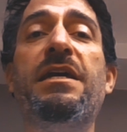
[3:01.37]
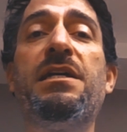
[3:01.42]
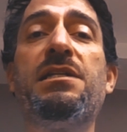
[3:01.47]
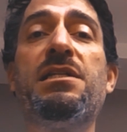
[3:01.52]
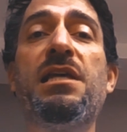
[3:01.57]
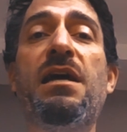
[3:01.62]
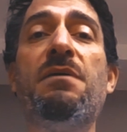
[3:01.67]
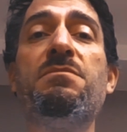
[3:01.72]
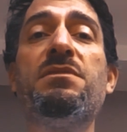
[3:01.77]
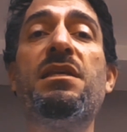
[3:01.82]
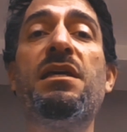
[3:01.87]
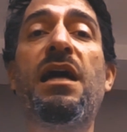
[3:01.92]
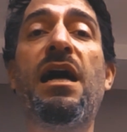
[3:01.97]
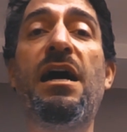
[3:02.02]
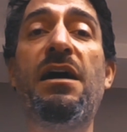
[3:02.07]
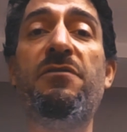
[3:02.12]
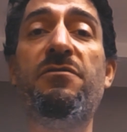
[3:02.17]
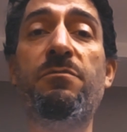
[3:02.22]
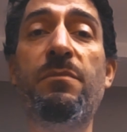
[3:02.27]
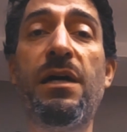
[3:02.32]
exams that
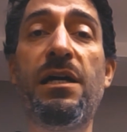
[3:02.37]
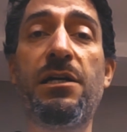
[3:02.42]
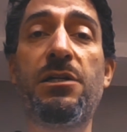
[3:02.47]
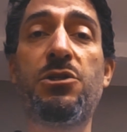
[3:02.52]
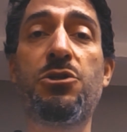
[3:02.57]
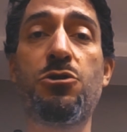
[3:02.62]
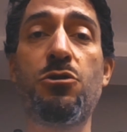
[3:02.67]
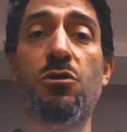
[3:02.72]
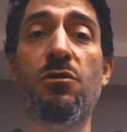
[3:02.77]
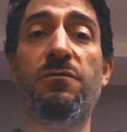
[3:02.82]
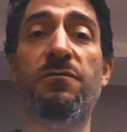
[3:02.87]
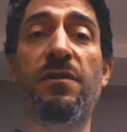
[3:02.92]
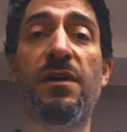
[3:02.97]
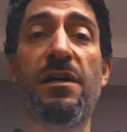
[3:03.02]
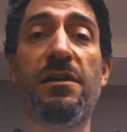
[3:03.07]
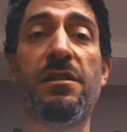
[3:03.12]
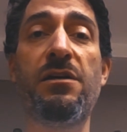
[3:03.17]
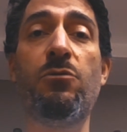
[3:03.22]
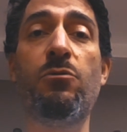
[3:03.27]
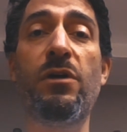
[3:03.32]
I've marked so
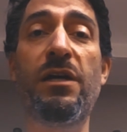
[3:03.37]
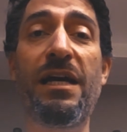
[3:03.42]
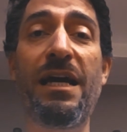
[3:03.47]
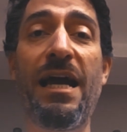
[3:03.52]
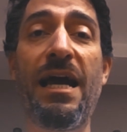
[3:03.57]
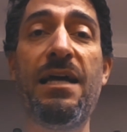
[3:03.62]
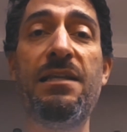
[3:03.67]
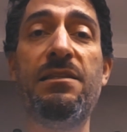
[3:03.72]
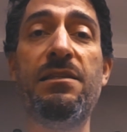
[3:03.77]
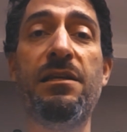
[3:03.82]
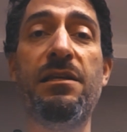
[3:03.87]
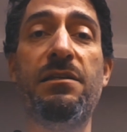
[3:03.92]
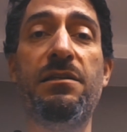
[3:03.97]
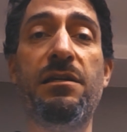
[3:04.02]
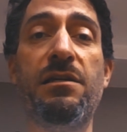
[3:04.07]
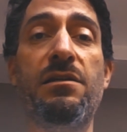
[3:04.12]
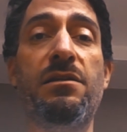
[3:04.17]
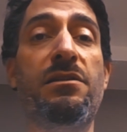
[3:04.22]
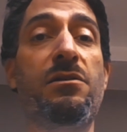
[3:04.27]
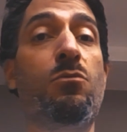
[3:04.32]
far that were
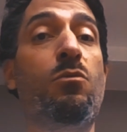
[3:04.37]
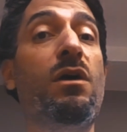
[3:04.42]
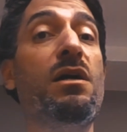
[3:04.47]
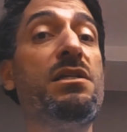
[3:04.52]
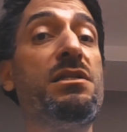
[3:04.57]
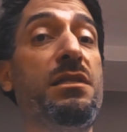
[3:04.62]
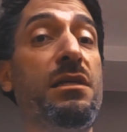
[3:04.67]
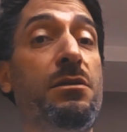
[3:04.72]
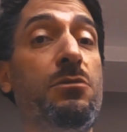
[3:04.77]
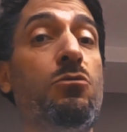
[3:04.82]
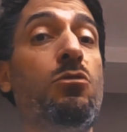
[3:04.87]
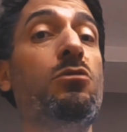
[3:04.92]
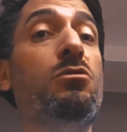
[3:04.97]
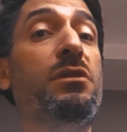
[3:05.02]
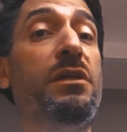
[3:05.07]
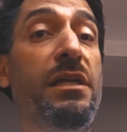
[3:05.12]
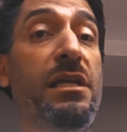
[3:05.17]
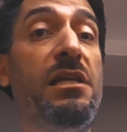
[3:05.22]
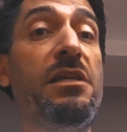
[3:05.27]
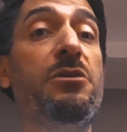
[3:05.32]
handwritten, the ones that got
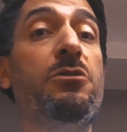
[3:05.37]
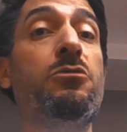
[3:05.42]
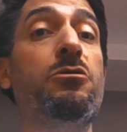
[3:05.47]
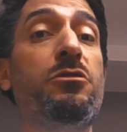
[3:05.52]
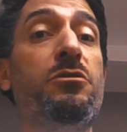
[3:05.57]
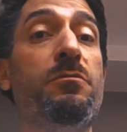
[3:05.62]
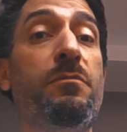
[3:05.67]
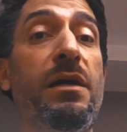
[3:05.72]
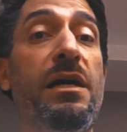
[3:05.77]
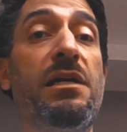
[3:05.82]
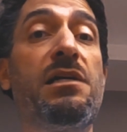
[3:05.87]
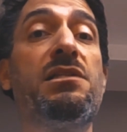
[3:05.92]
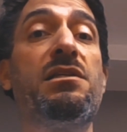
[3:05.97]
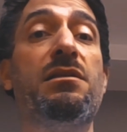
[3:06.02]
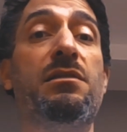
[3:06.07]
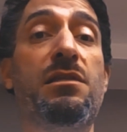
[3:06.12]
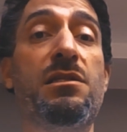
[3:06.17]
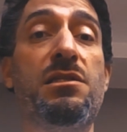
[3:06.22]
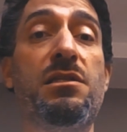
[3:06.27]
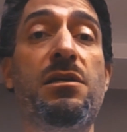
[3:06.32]
really good marks
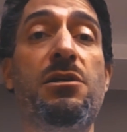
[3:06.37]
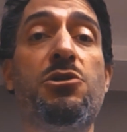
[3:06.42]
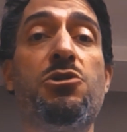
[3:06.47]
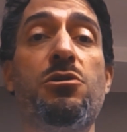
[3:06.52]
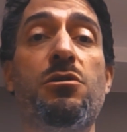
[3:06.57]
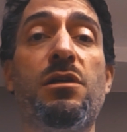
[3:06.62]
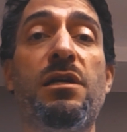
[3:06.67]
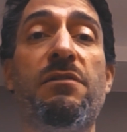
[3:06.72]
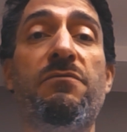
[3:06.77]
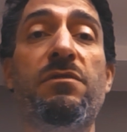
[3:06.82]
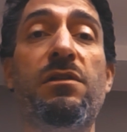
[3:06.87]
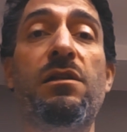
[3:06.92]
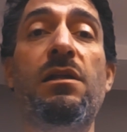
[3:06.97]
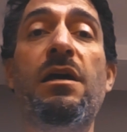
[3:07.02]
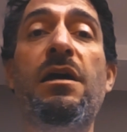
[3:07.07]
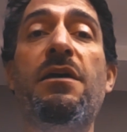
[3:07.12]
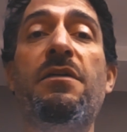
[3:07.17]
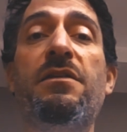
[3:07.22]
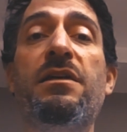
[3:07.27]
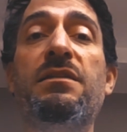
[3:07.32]
at distinction level,
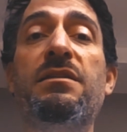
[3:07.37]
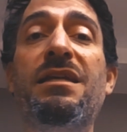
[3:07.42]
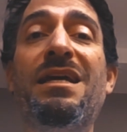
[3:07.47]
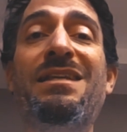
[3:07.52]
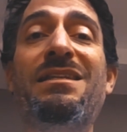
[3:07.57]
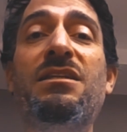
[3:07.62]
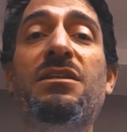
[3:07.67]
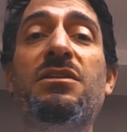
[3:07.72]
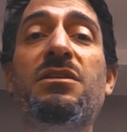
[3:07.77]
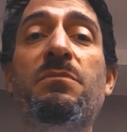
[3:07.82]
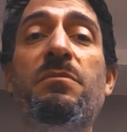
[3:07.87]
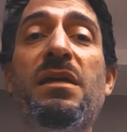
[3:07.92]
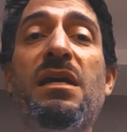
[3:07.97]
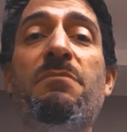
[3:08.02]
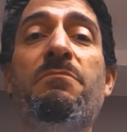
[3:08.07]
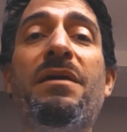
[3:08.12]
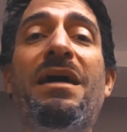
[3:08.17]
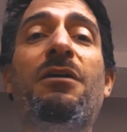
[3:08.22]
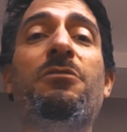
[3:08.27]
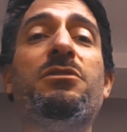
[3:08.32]
they tended to be
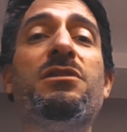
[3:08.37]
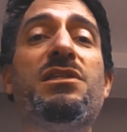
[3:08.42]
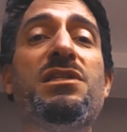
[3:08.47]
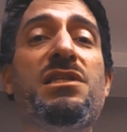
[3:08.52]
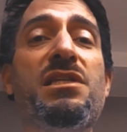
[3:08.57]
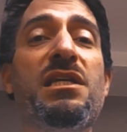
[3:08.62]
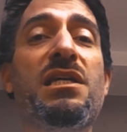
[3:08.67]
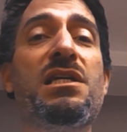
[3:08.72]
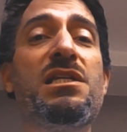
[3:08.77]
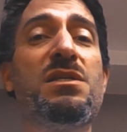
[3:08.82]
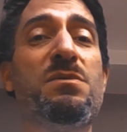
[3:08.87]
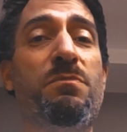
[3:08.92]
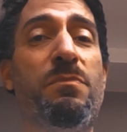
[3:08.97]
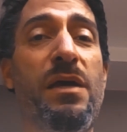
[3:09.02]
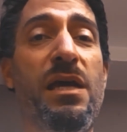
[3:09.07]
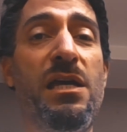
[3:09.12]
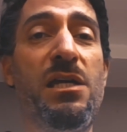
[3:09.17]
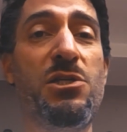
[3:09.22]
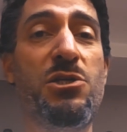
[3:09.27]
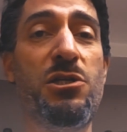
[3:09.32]
about 6
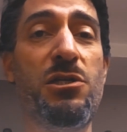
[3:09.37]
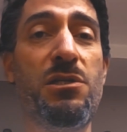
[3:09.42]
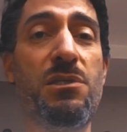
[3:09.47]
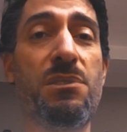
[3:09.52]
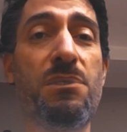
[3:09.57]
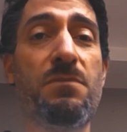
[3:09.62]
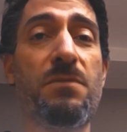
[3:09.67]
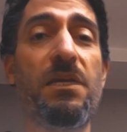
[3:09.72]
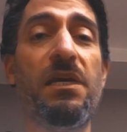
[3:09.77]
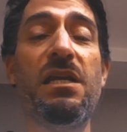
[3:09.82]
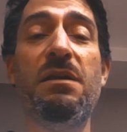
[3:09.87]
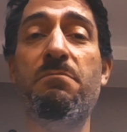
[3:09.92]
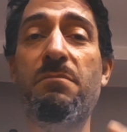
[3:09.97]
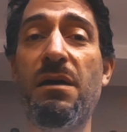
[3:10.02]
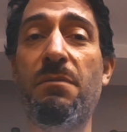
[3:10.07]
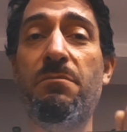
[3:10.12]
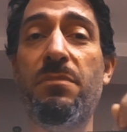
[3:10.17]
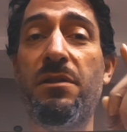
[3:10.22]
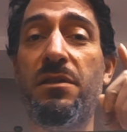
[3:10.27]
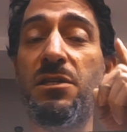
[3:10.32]
pages.
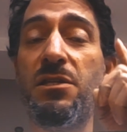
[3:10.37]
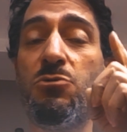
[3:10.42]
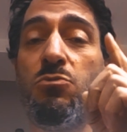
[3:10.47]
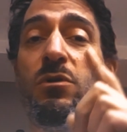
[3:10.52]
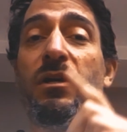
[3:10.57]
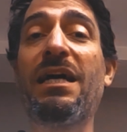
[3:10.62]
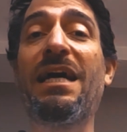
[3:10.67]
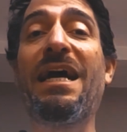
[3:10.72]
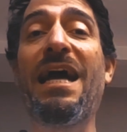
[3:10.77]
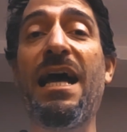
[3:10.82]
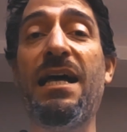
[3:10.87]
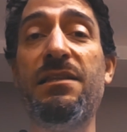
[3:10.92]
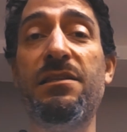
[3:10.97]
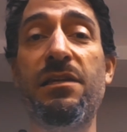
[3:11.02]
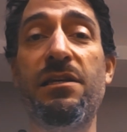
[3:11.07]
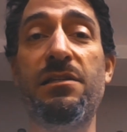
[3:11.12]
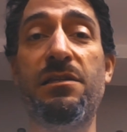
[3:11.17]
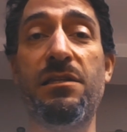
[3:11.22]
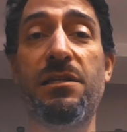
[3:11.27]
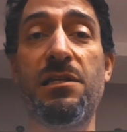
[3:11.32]
Remember, these were
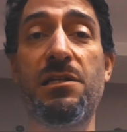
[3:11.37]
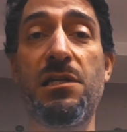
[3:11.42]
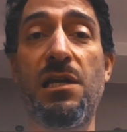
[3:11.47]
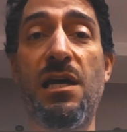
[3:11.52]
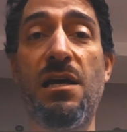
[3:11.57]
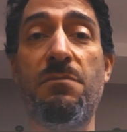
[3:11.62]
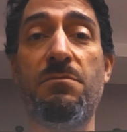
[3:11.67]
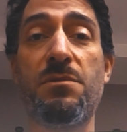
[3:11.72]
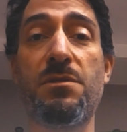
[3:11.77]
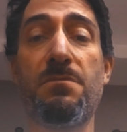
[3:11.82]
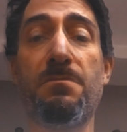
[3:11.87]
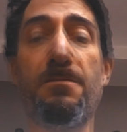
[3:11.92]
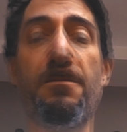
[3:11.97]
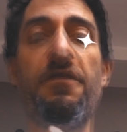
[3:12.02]
handwritten exams.